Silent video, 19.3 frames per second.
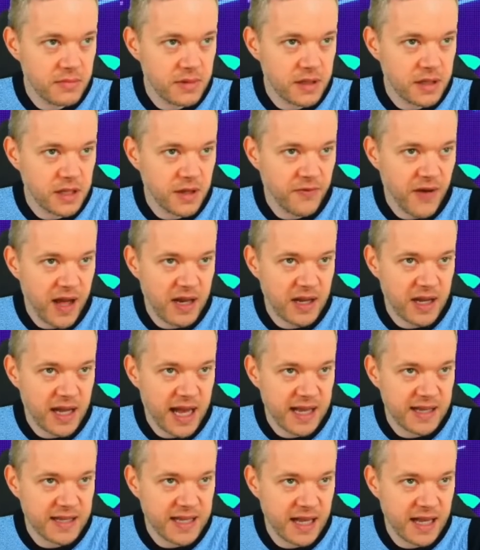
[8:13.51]
Defender
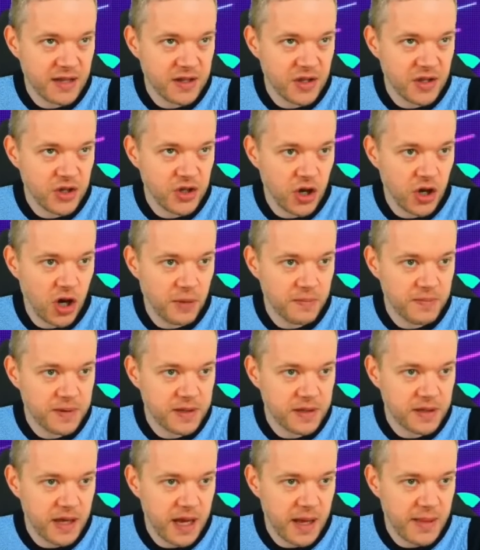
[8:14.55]
gets sent to the
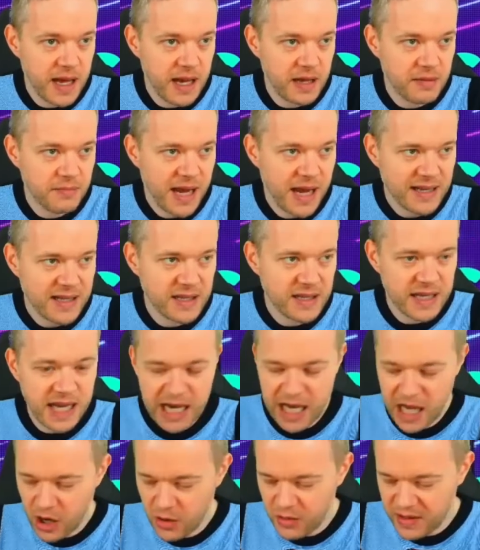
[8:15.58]
shops and then passes it
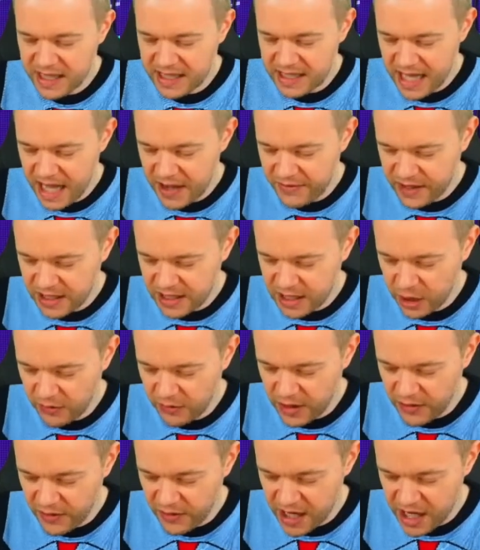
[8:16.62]
low with his left. It's a
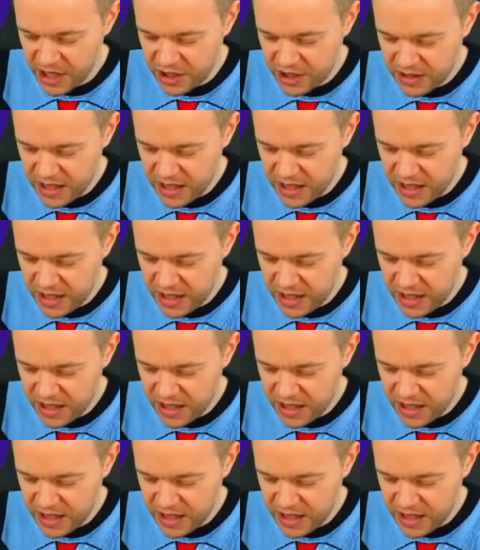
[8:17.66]
lovely finish.